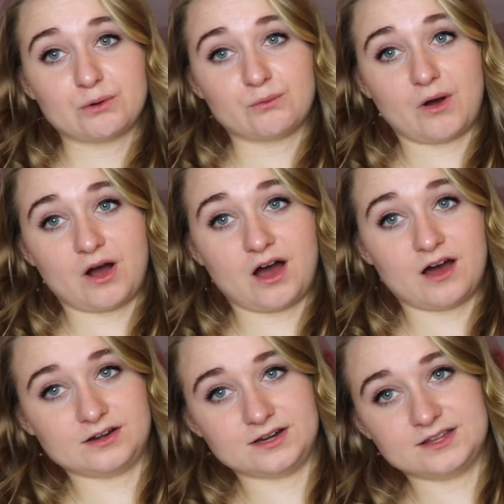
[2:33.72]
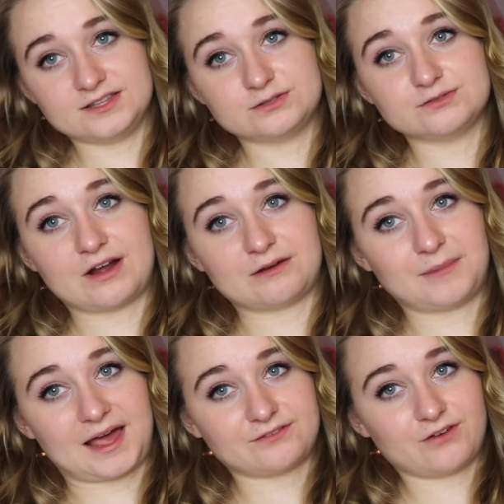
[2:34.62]
on this is around
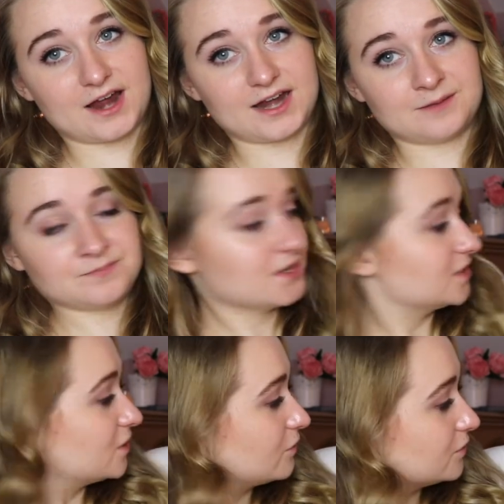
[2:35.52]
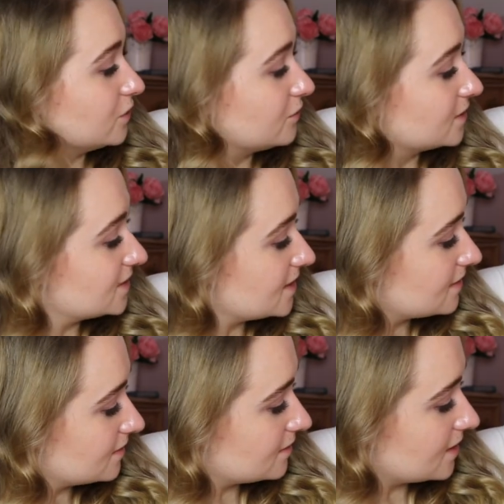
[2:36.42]
Black Friday so you can see
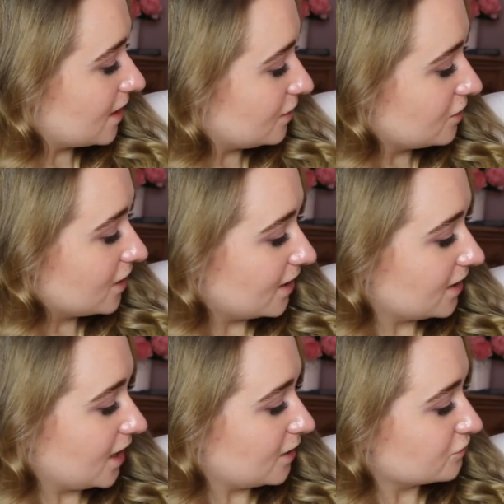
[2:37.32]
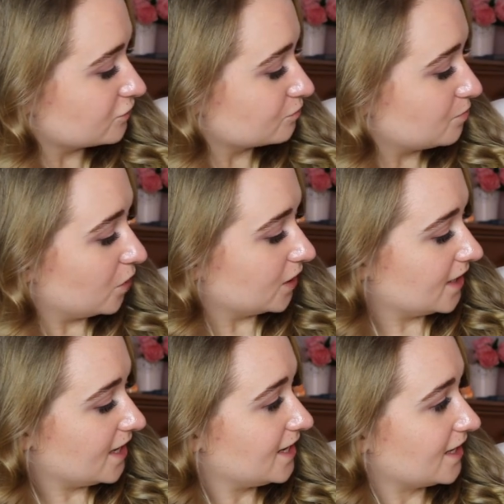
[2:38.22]
that it, you can kind of like pull
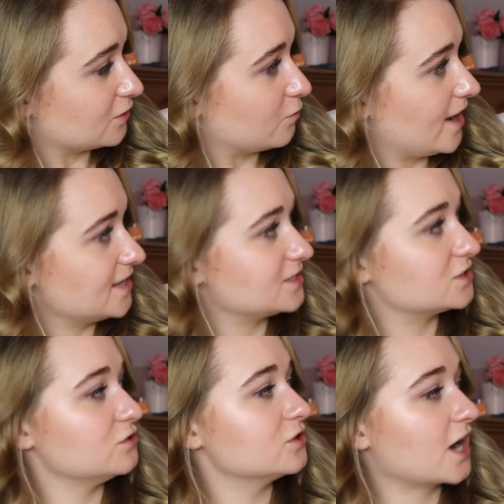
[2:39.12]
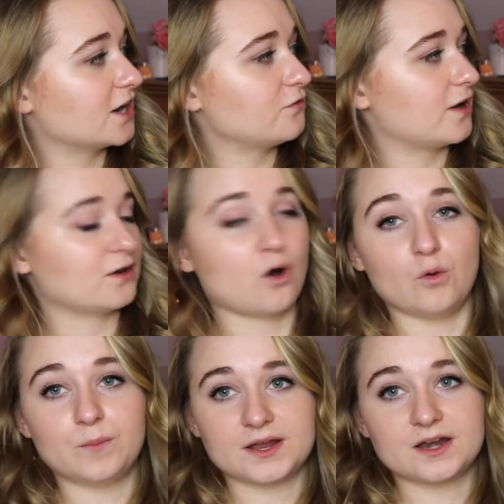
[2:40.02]
it in at the waist so you'd kind of wear it
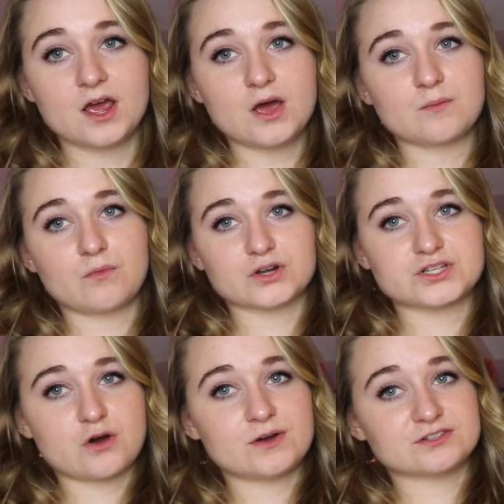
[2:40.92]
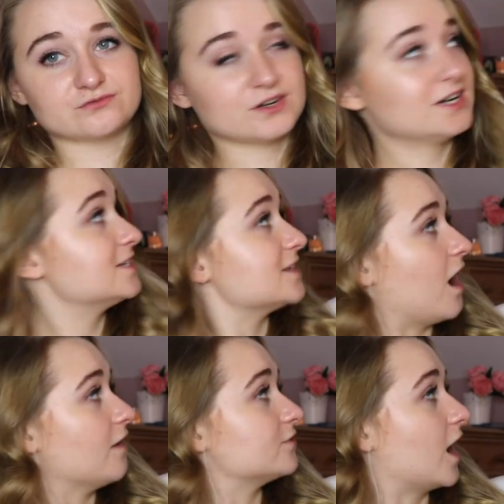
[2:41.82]
open more so it's really
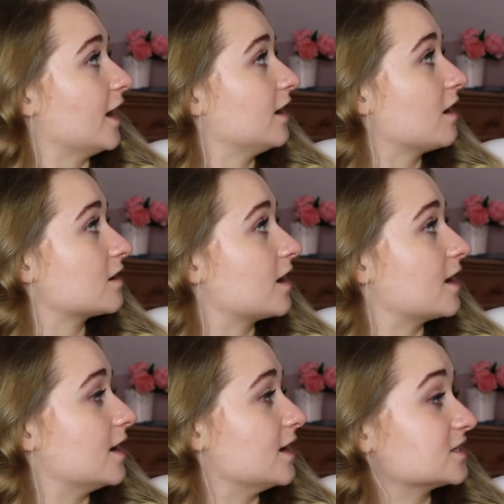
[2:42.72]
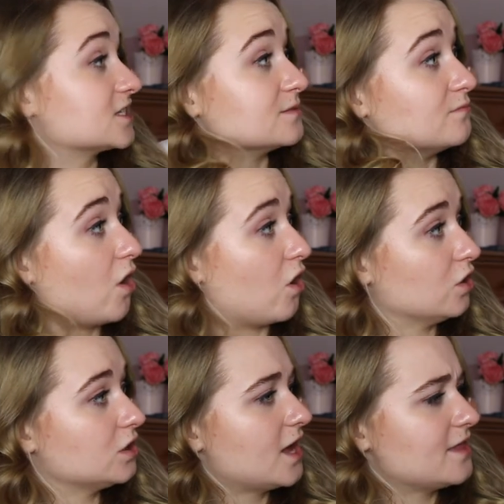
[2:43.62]
soft I got a
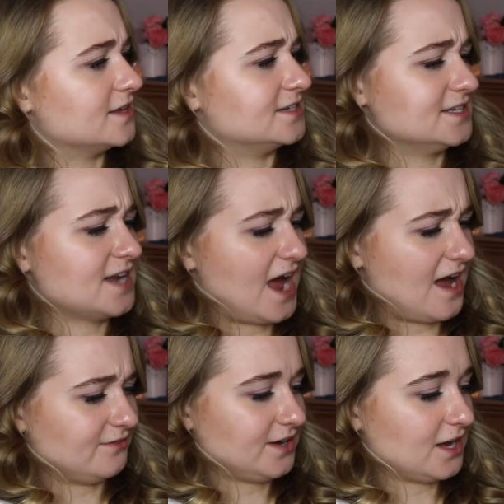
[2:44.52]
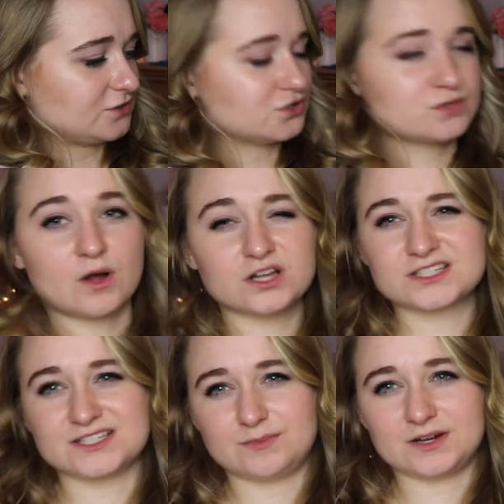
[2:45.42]
small they didn't have any extra smalls
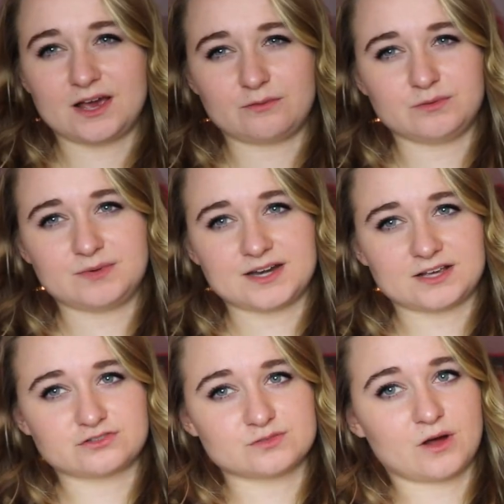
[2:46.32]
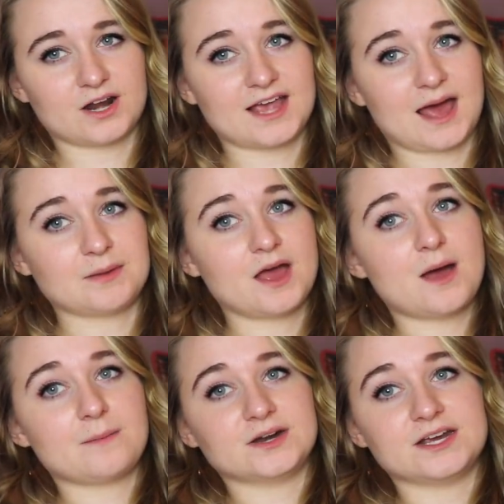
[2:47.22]
because typically I would be an extra small in Gap
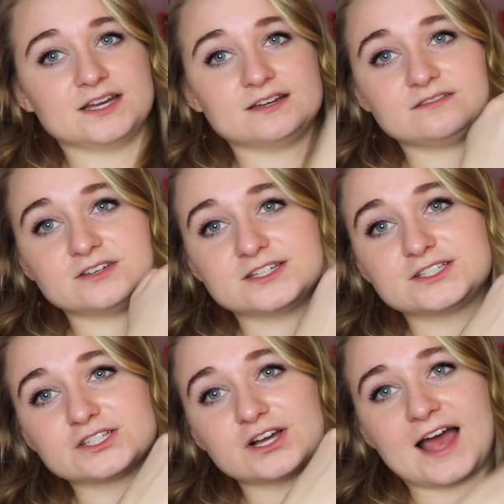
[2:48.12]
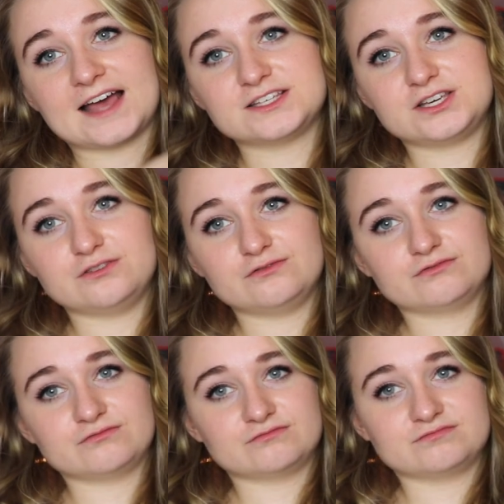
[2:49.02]
but it it doesn't look as cute
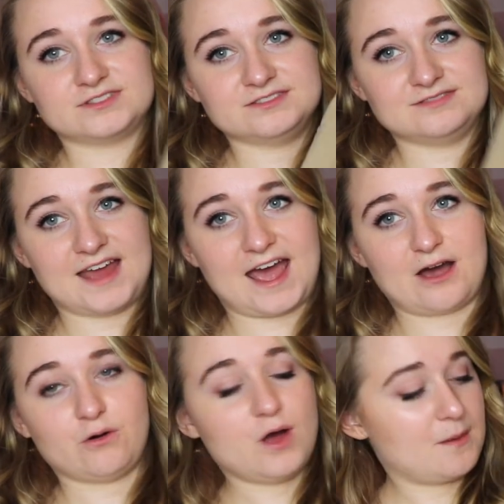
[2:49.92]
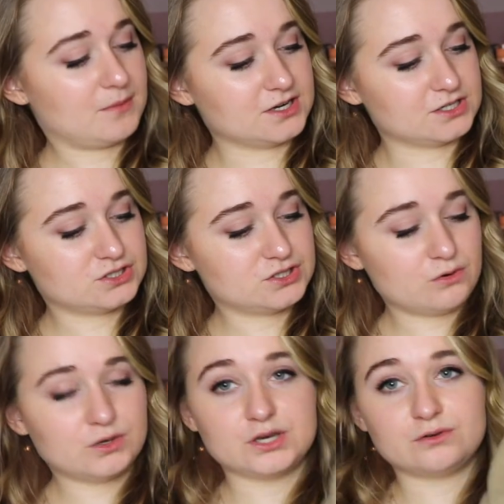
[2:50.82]
now but it is
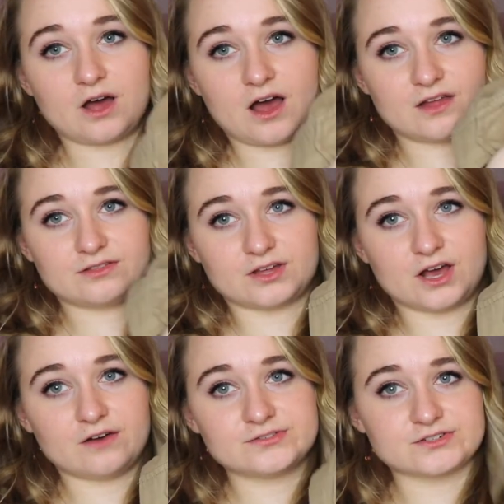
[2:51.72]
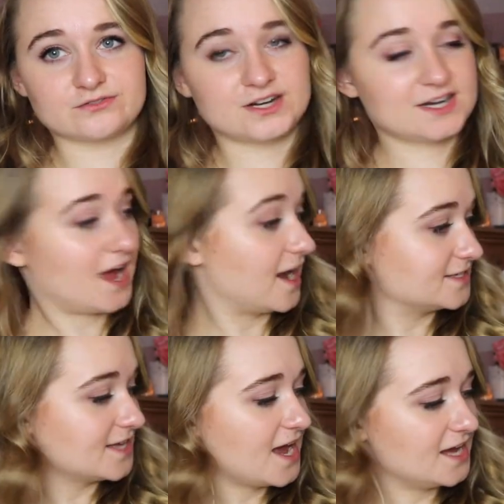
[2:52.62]
so cute on the cuffs are really
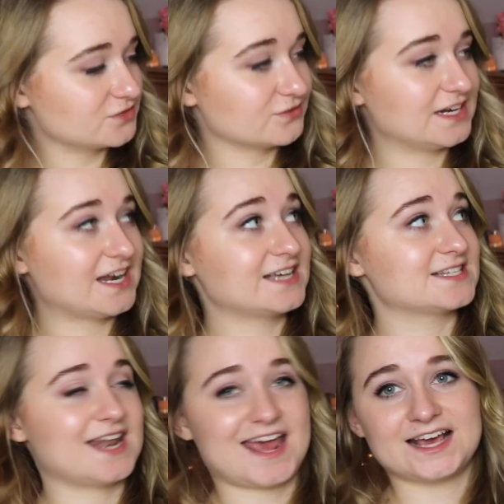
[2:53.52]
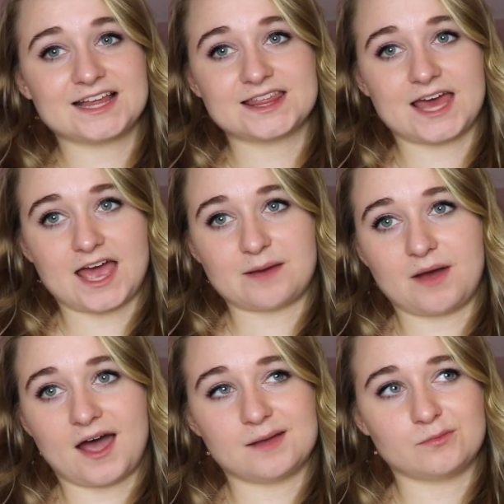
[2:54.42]
nice it's a really nice length
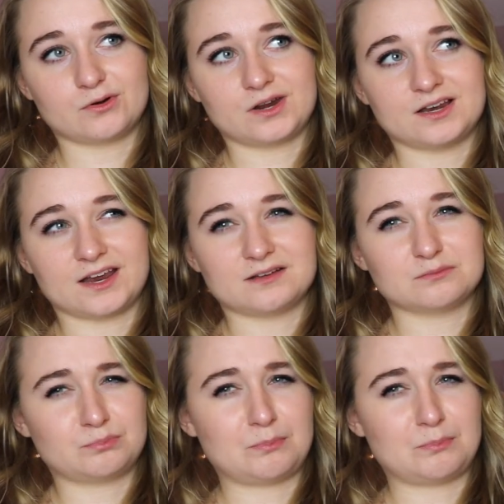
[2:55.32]
um i'm only like